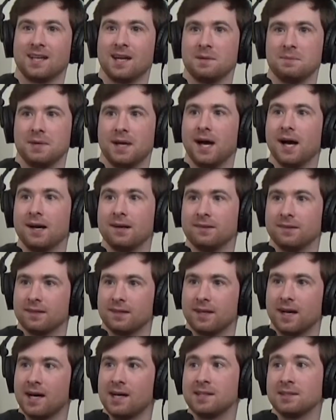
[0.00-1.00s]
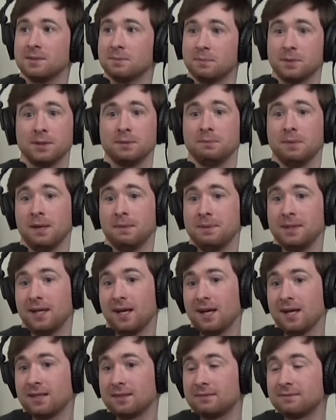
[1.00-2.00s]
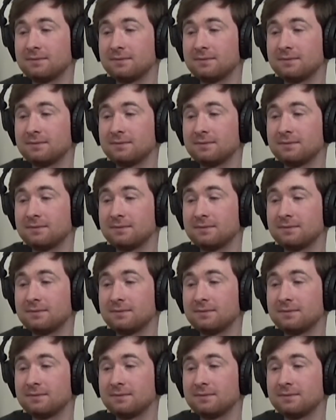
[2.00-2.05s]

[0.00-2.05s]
got to be higher than Connor, but maybe not.